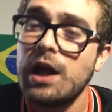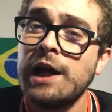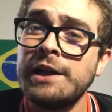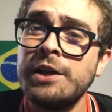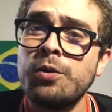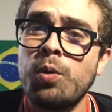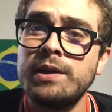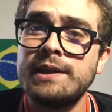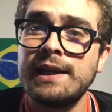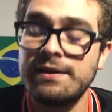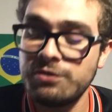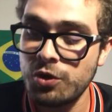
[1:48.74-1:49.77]
Another one
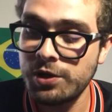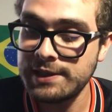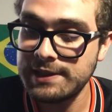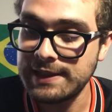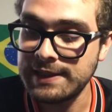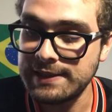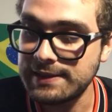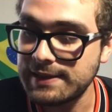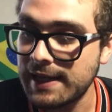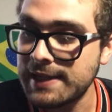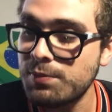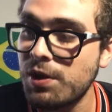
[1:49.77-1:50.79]
thing I've noticed is,
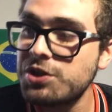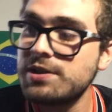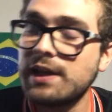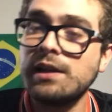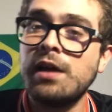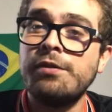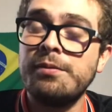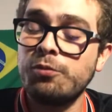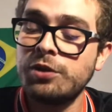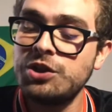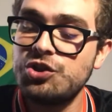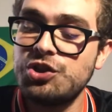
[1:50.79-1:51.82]
as much as I love him,
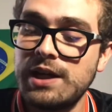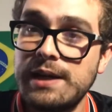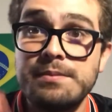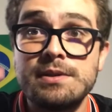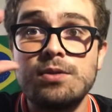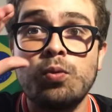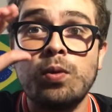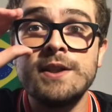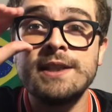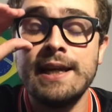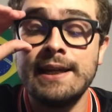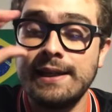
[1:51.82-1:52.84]
Reece James was
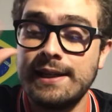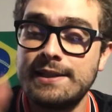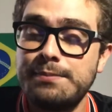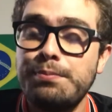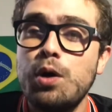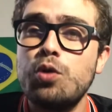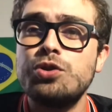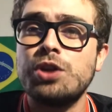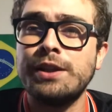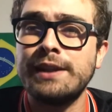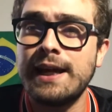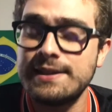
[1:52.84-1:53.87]
getting exposed
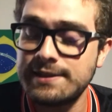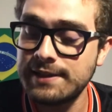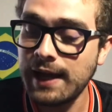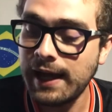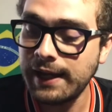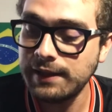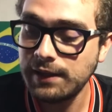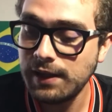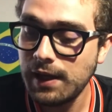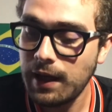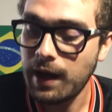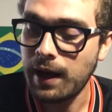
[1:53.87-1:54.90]
on that side.
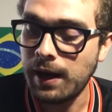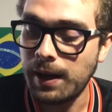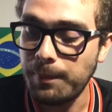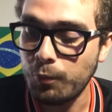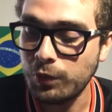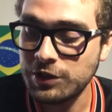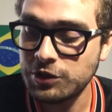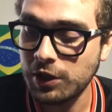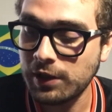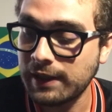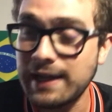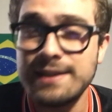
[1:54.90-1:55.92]
We saw,
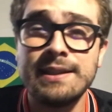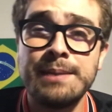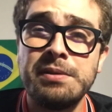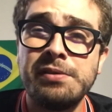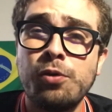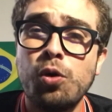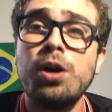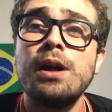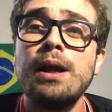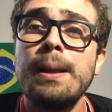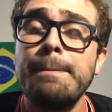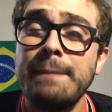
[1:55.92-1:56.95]
like I said before,
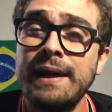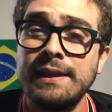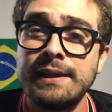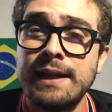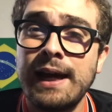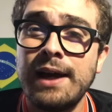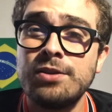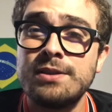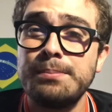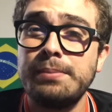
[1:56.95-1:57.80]
Maitland-Niles and